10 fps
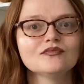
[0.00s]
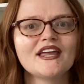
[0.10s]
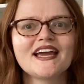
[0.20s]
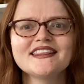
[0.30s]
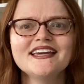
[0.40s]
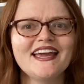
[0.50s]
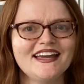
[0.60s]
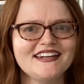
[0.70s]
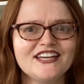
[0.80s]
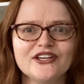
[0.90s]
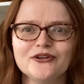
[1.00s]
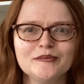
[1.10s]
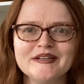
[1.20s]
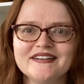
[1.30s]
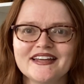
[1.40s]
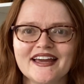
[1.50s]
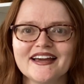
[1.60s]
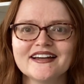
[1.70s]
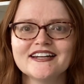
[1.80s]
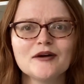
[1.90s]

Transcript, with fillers: Like I think any human can.